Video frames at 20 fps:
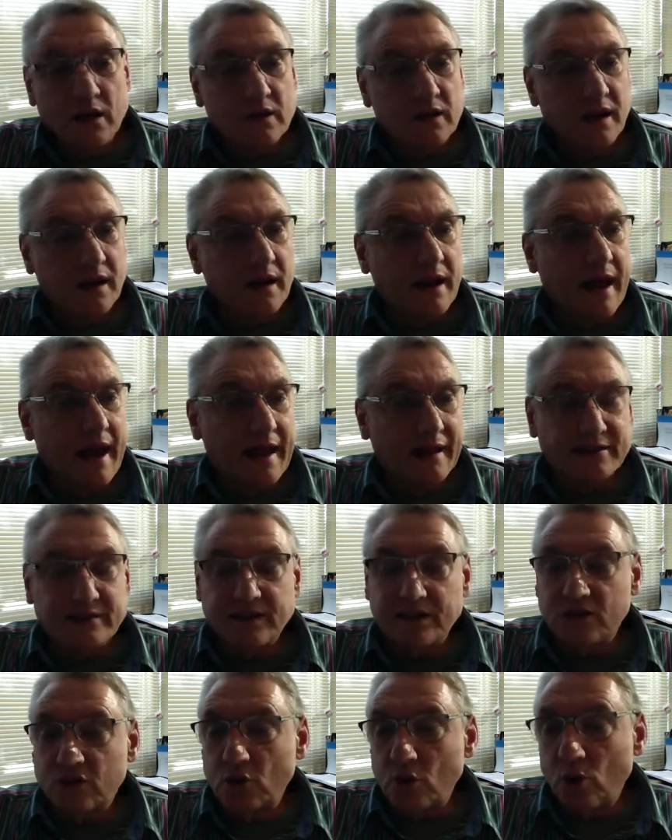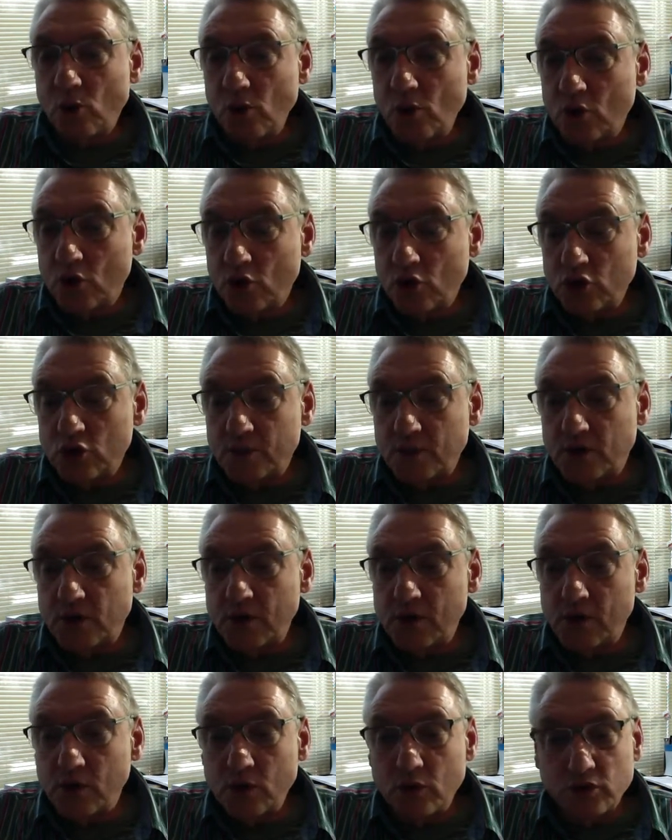to get access to all the course
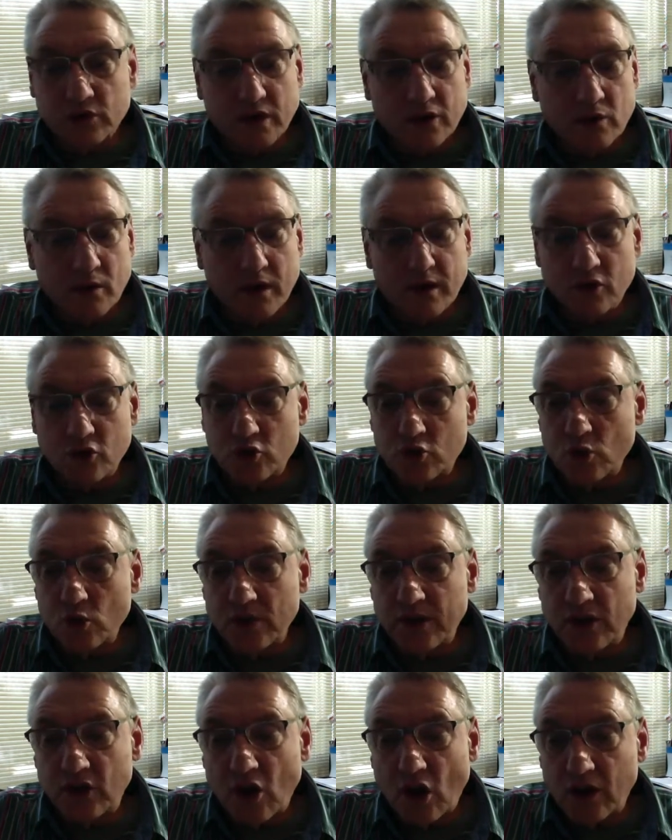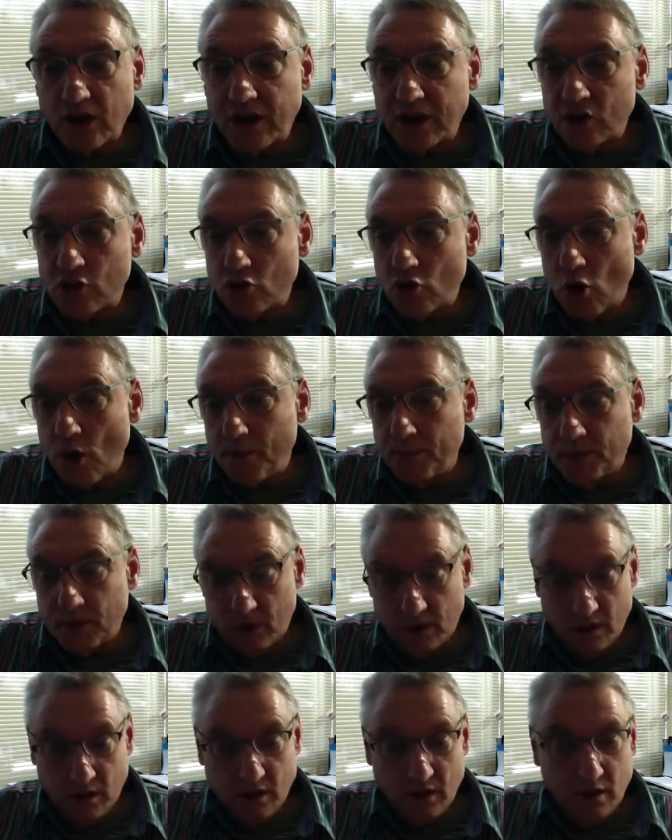materials and to ensure that you don't get dropped,
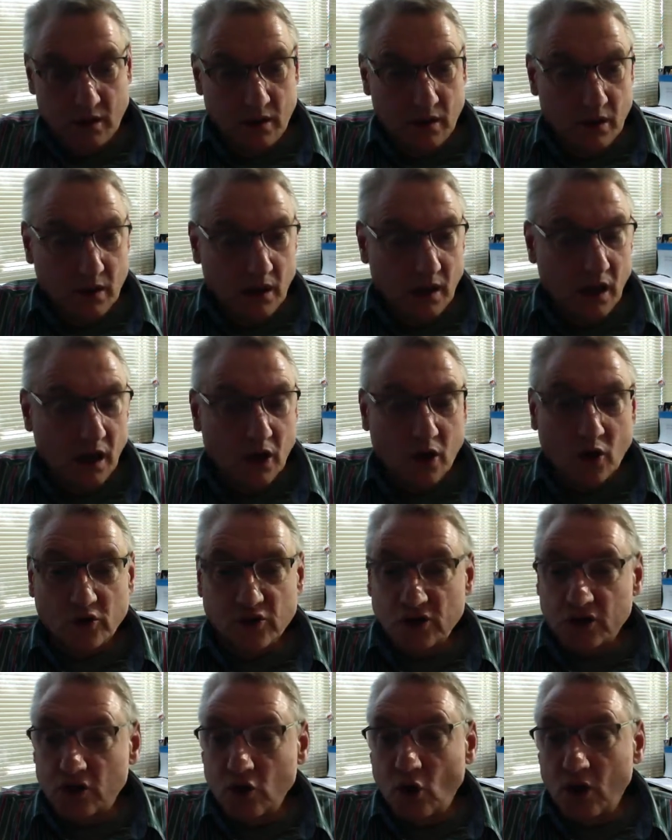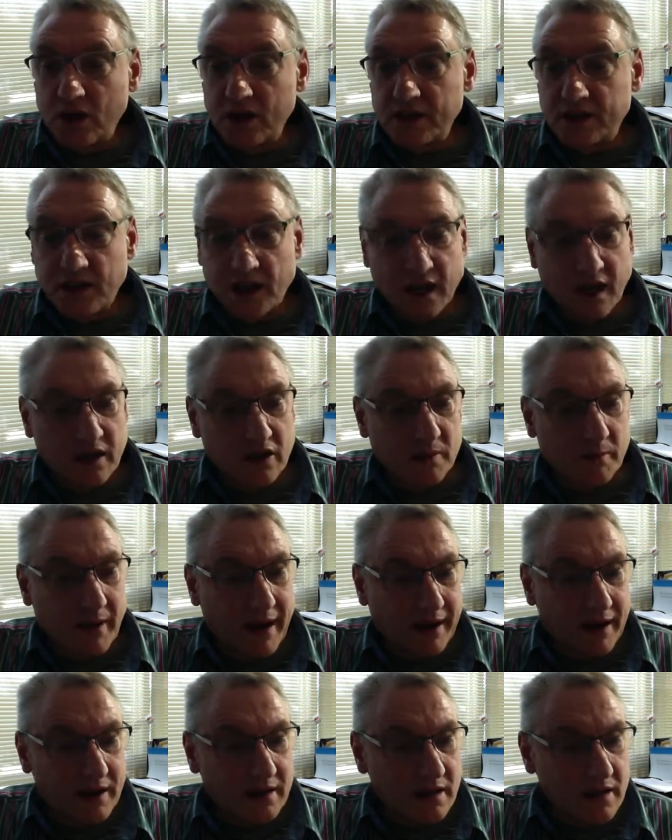because it's not easy to get you
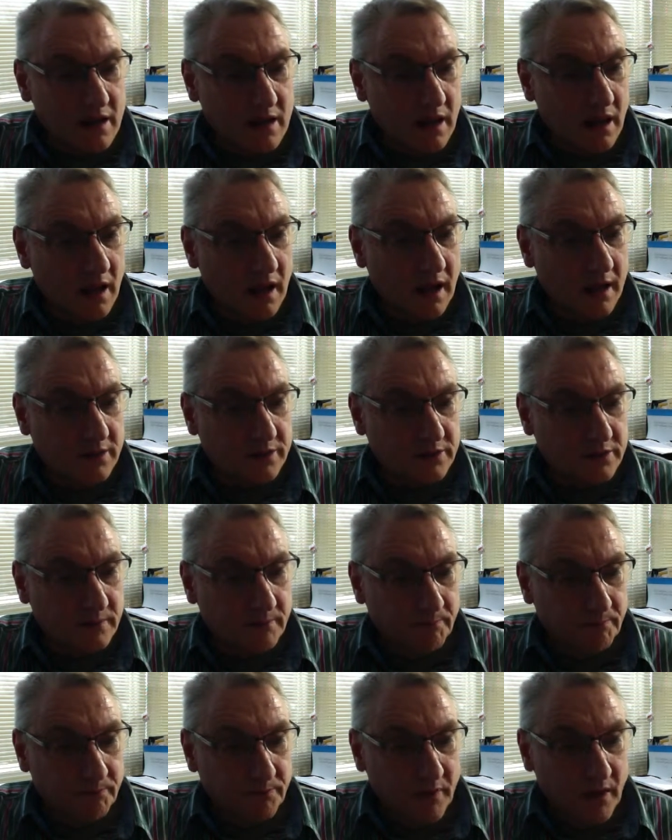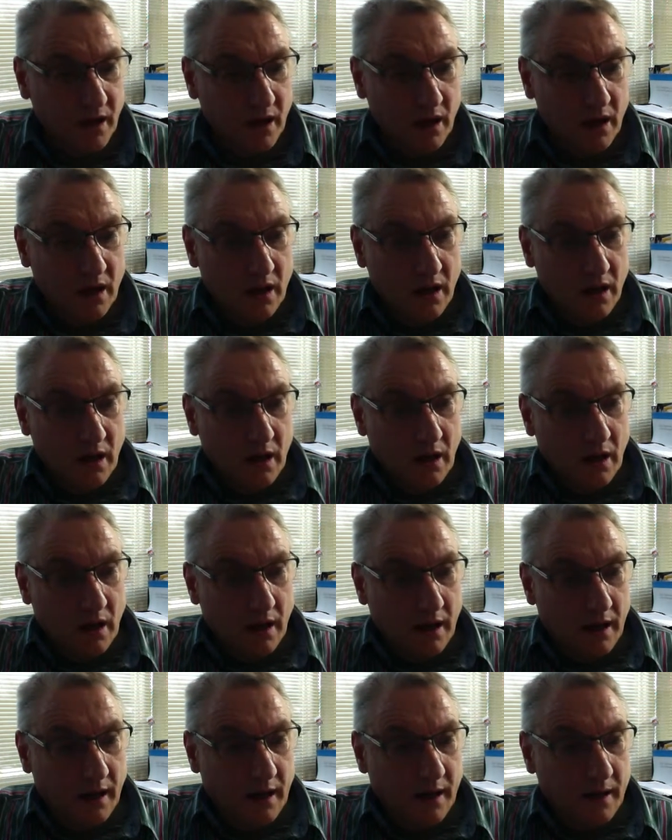back into the class.
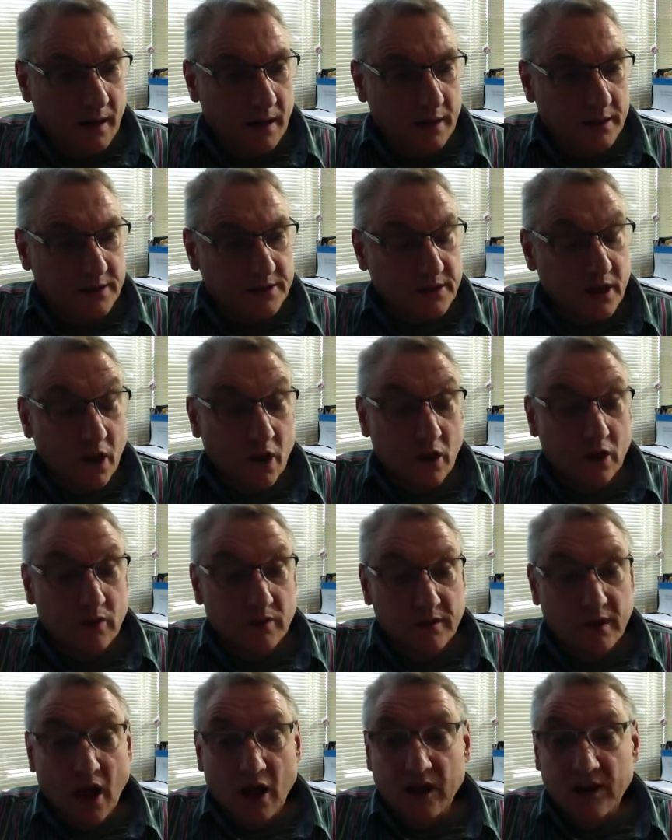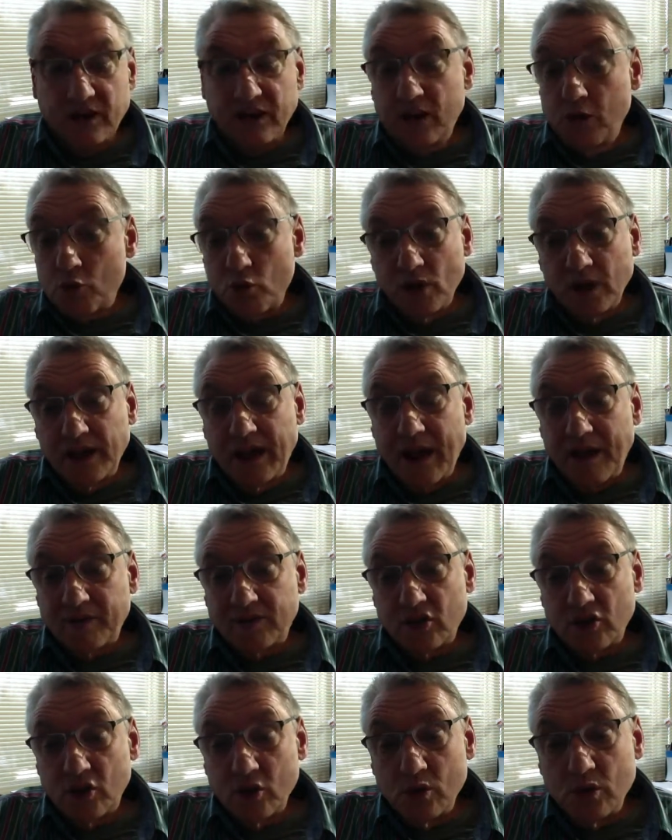So the only thing you really have
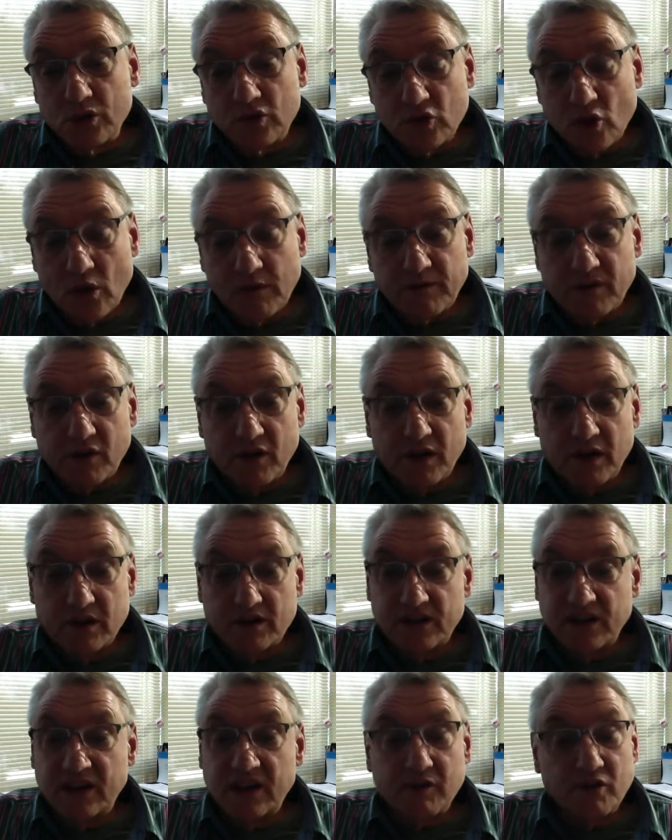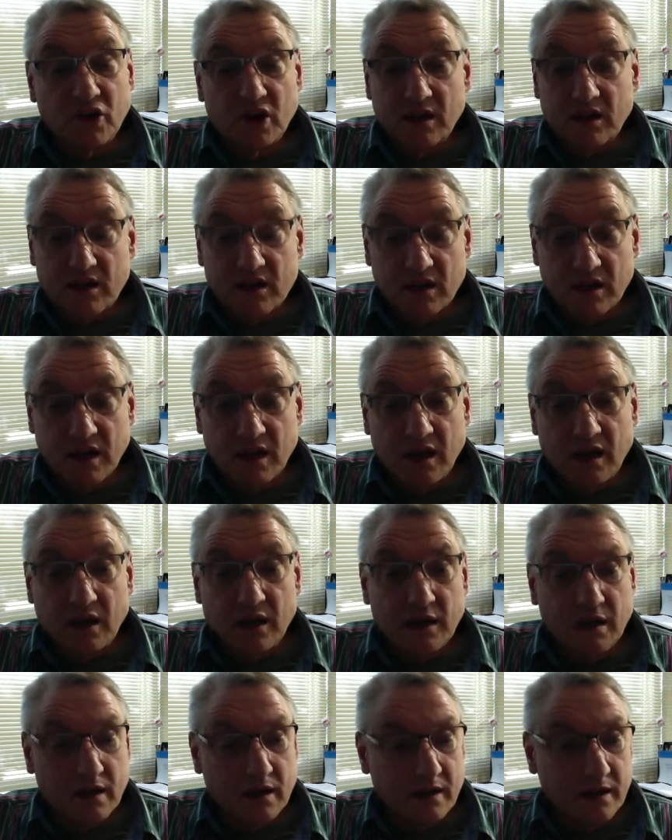to do is not a very significant
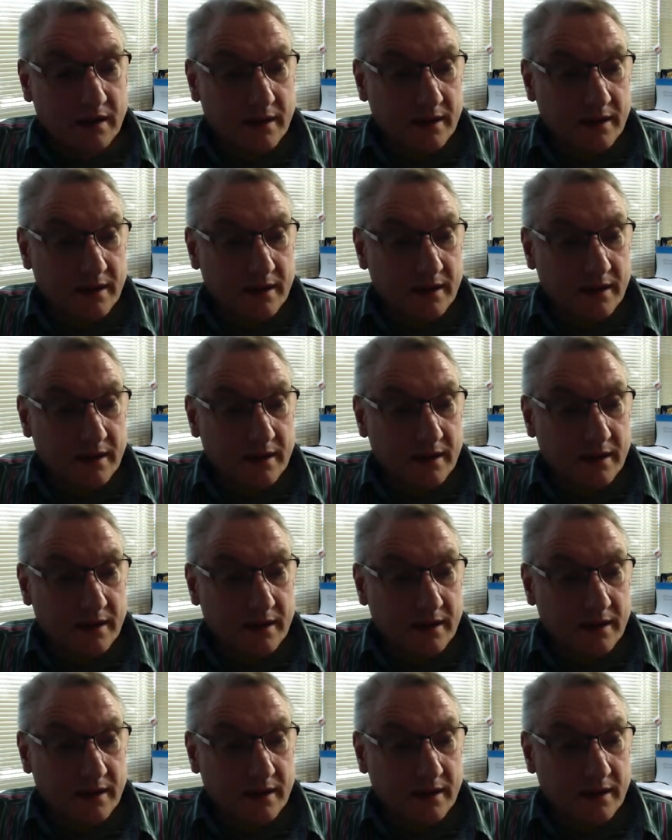thing.